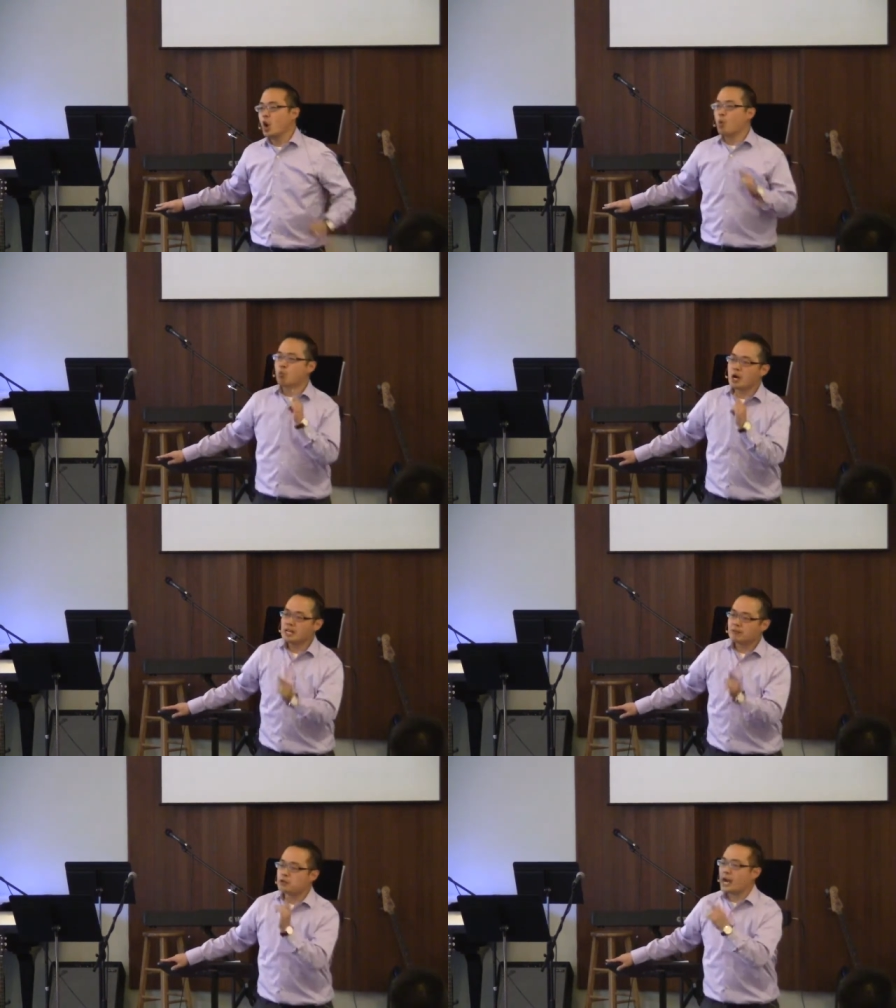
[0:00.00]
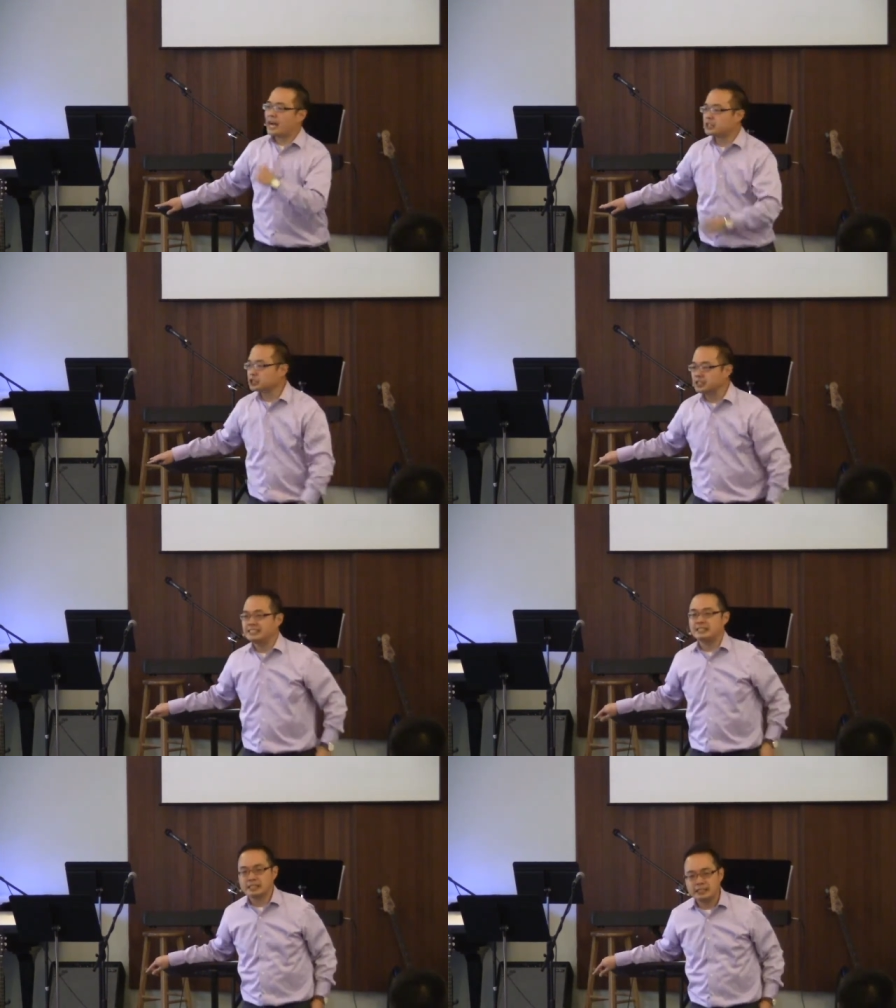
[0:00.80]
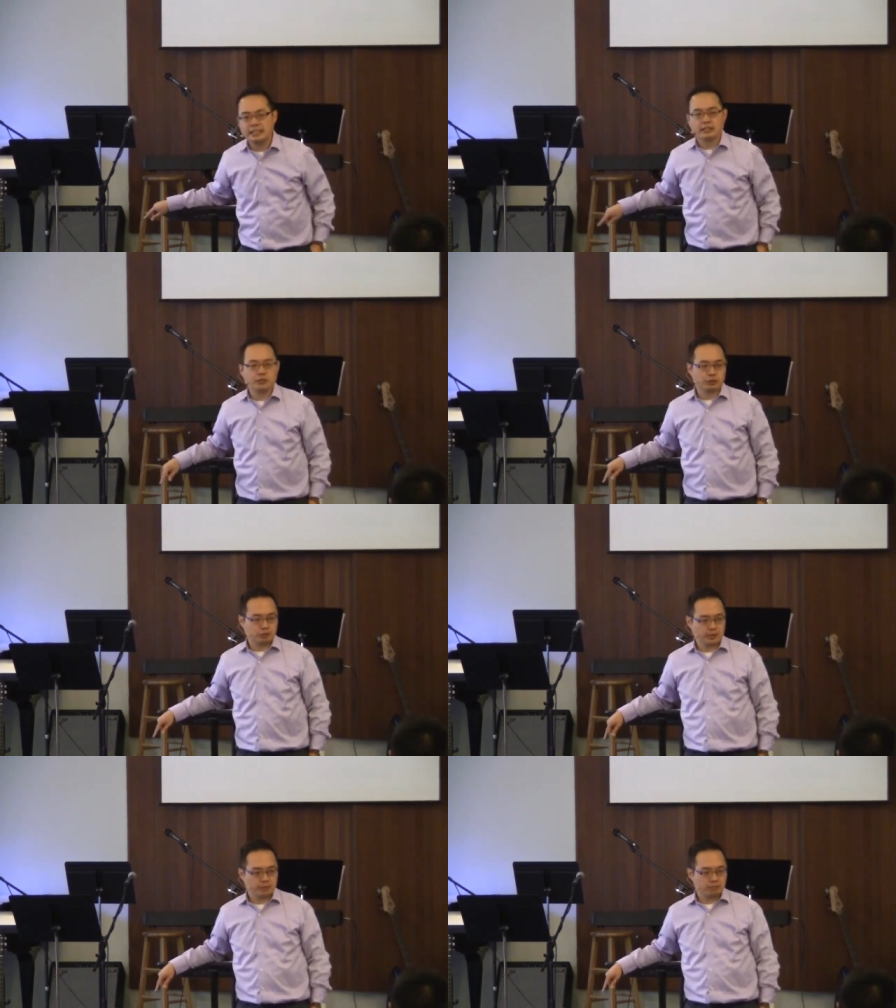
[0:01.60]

What if you actually did get your dream?